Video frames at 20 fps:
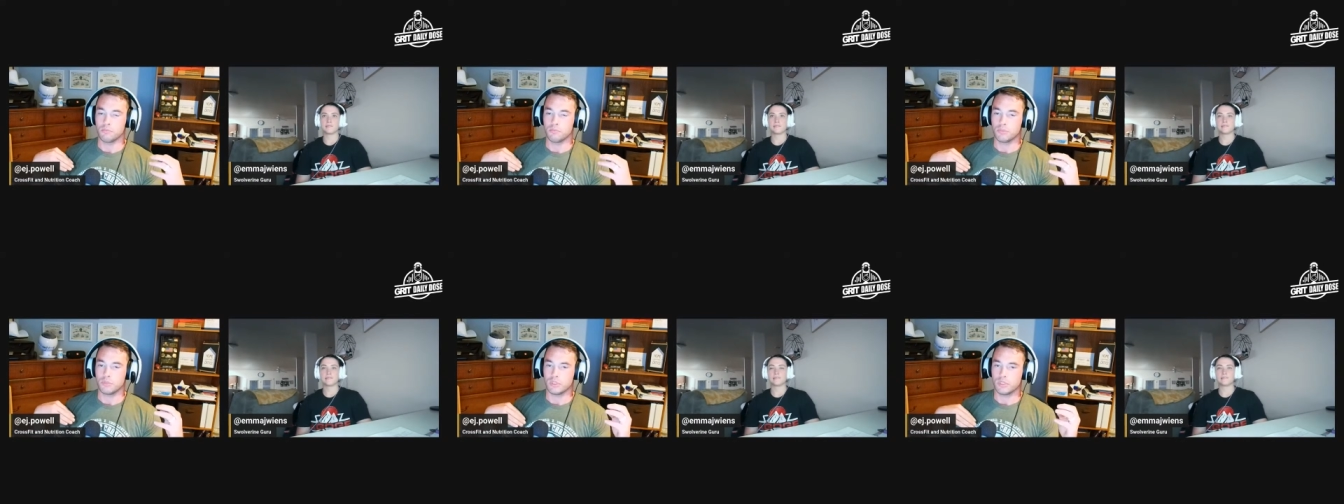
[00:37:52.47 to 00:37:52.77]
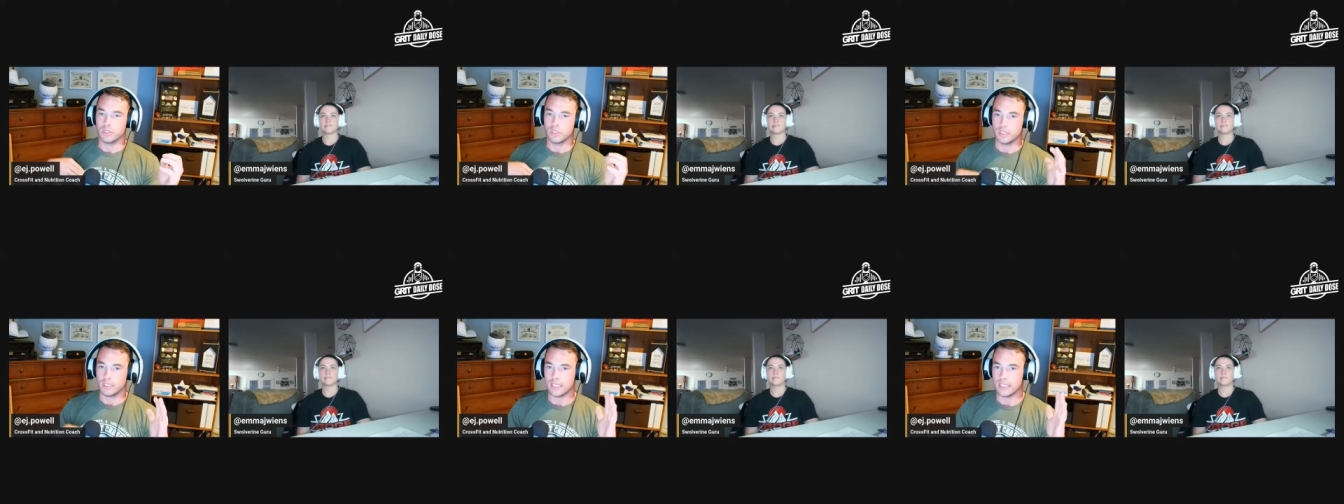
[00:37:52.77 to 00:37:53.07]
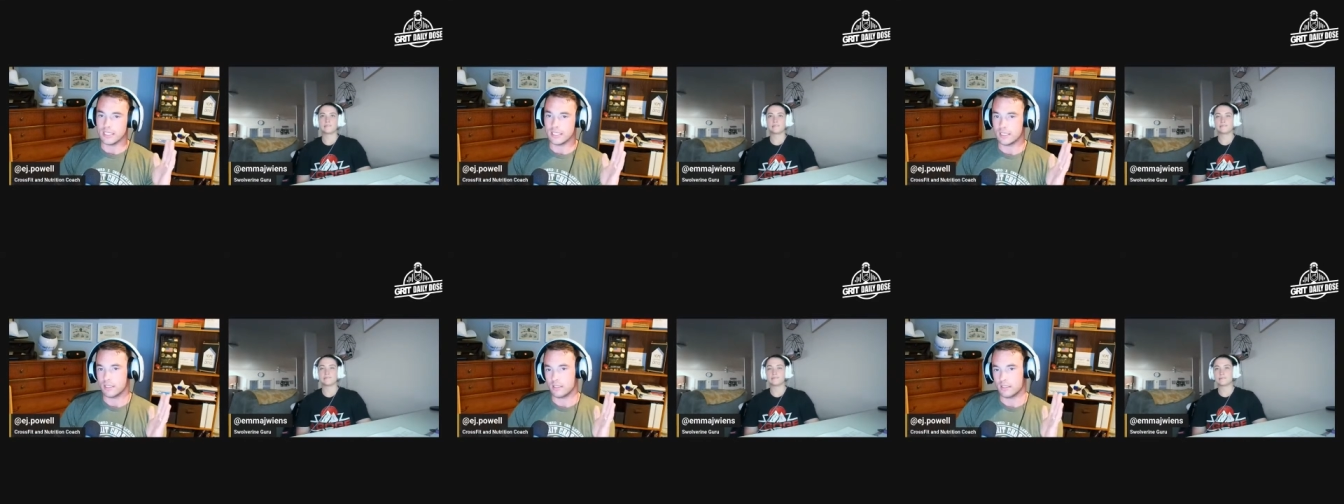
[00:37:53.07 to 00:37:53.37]
did
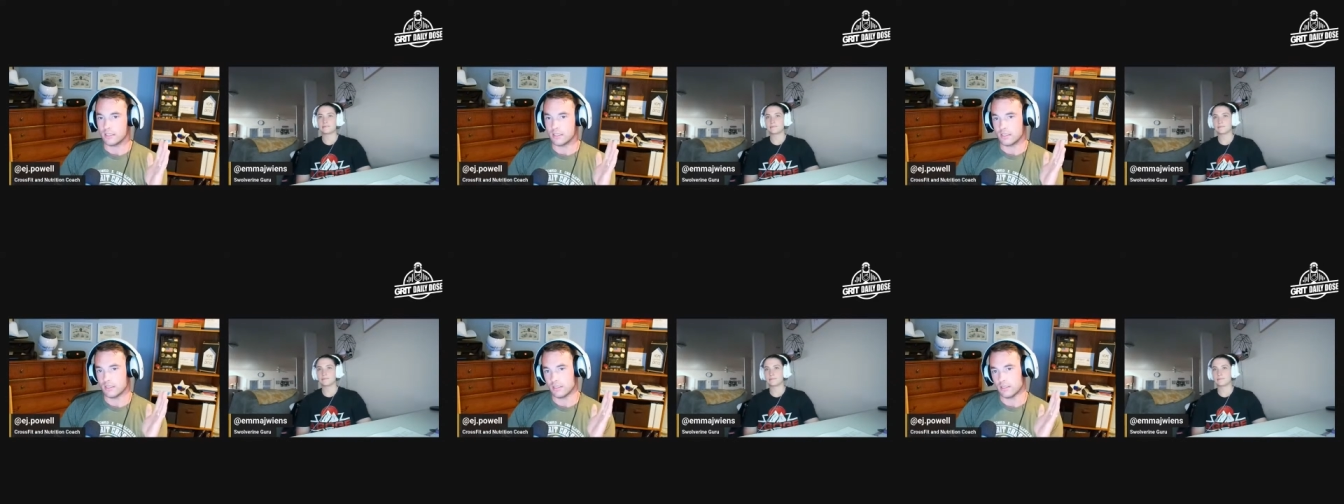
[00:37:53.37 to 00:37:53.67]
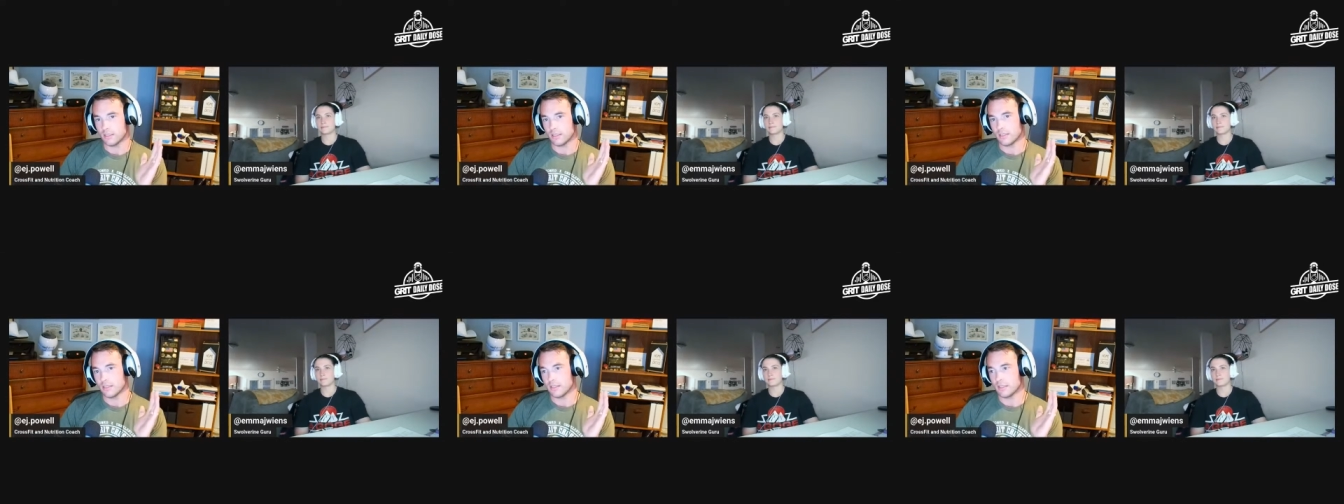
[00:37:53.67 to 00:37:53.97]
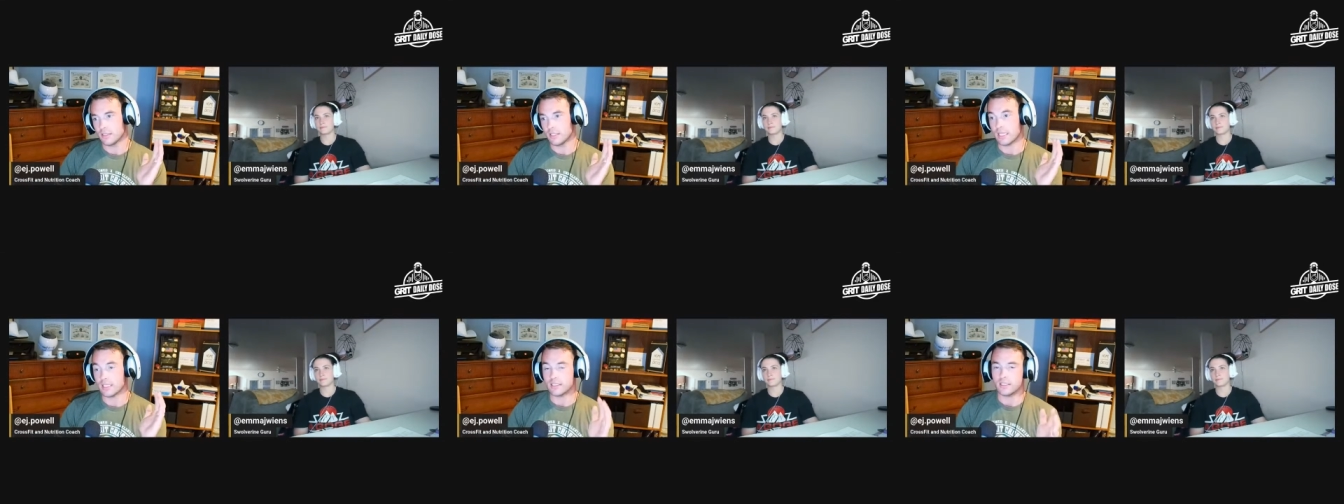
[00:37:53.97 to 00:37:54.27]
that
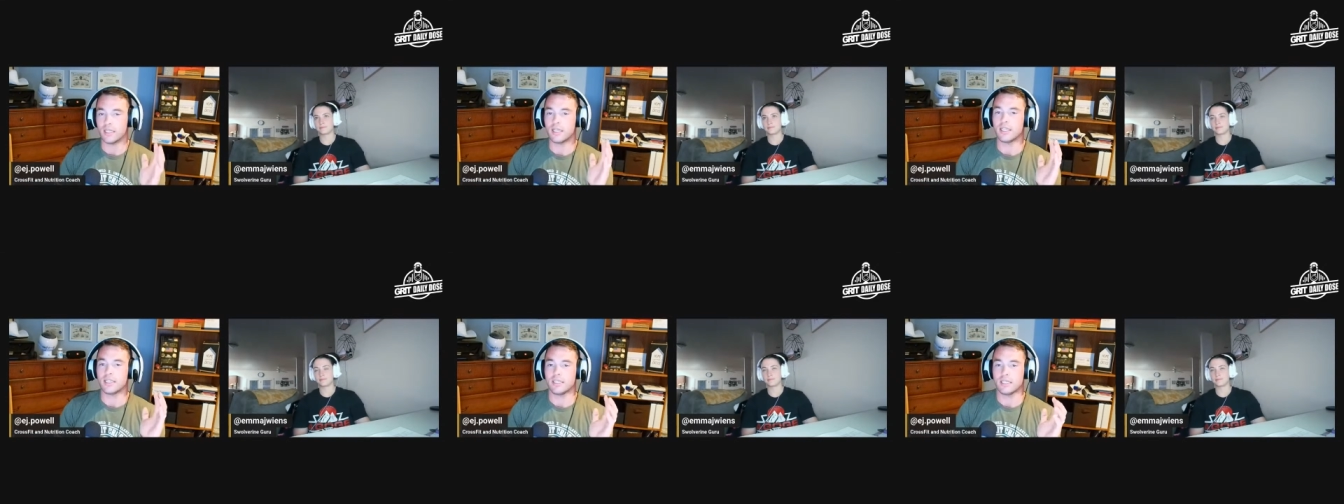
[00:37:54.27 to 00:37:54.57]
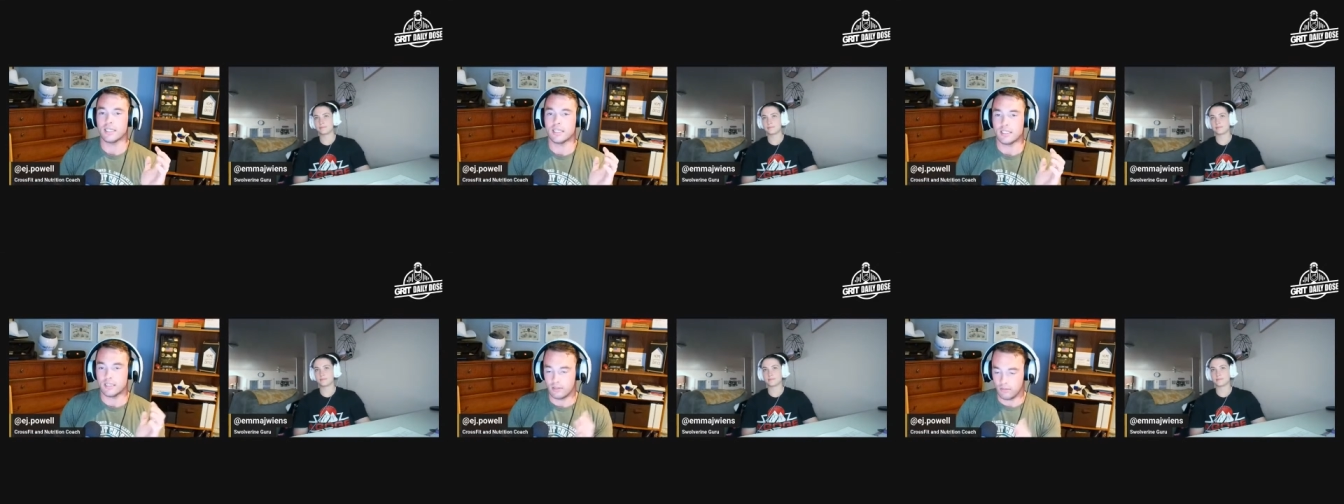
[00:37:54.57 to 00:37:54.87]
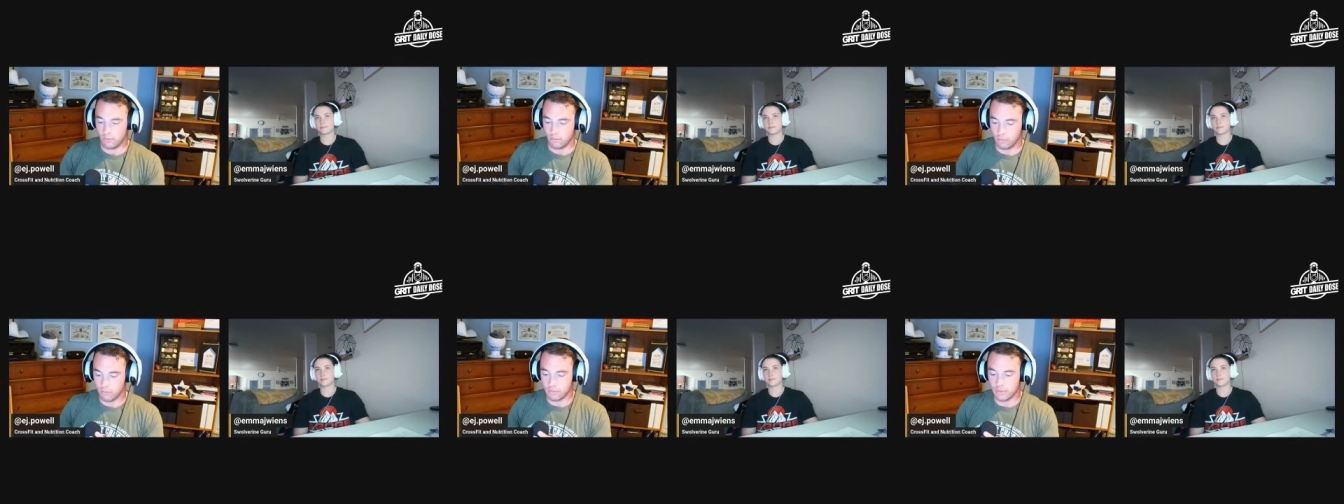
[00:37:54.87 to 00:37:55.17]
study didn't
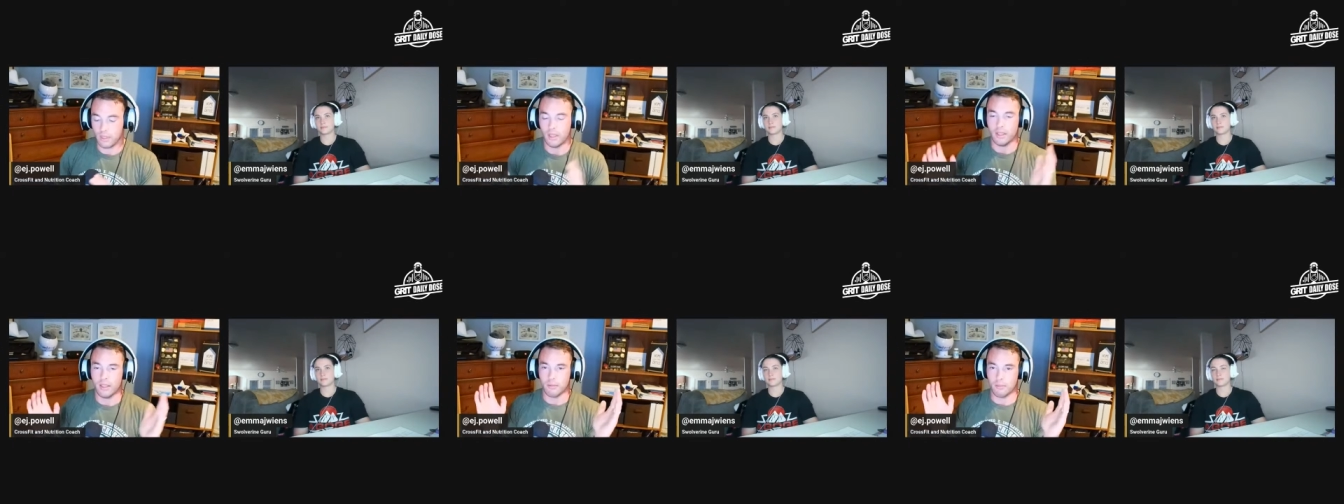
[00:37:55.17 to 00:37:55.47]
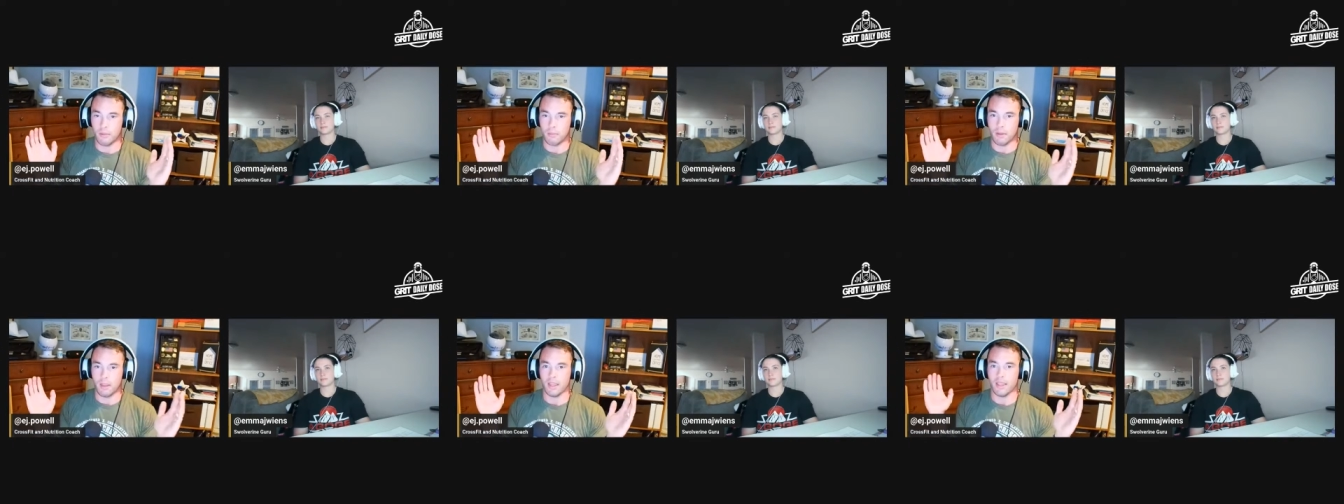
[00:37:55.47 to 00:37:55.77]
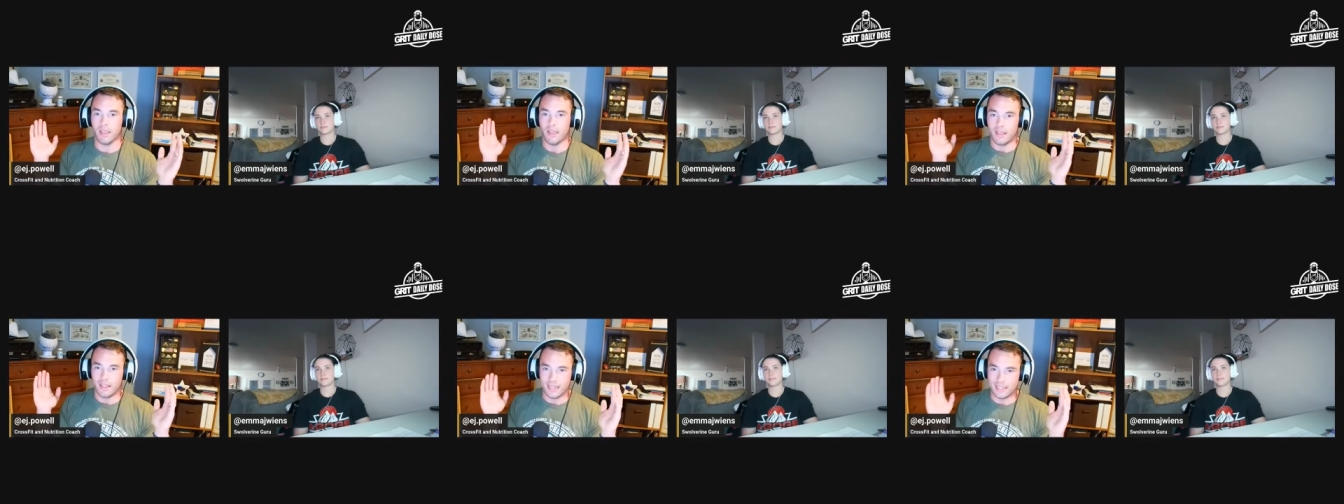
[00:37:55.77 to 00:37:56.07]
hit my mic?
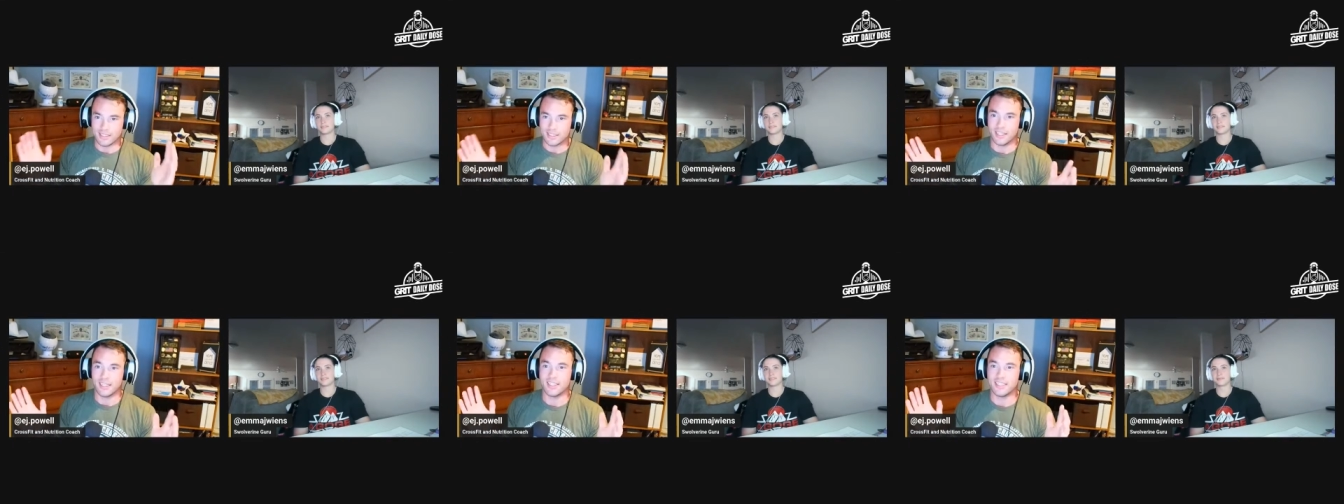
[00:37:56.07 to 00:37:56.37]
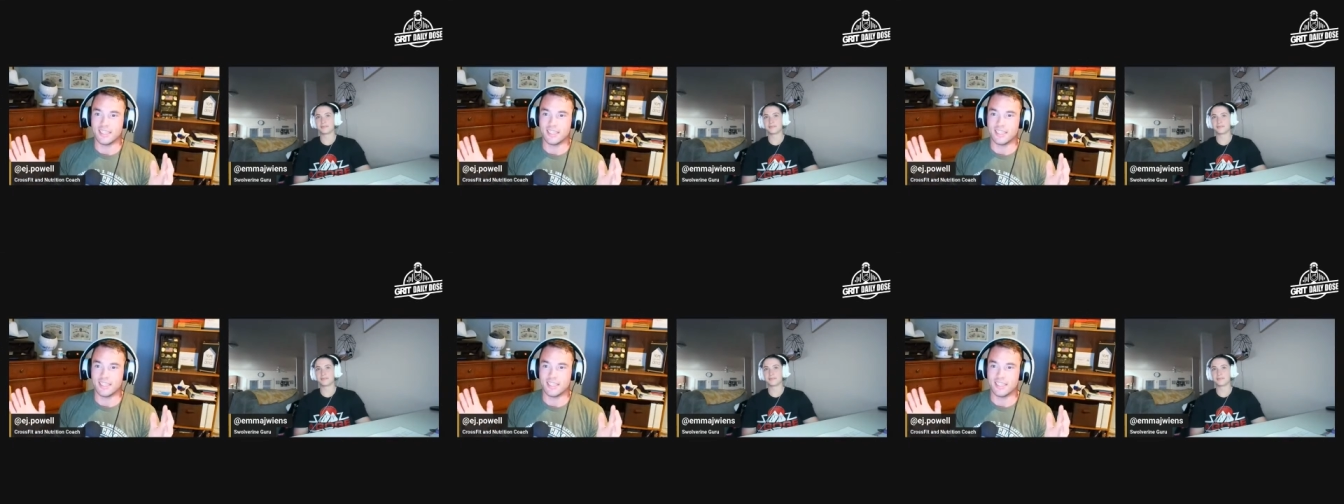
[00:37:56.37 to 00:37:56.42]
That study didn't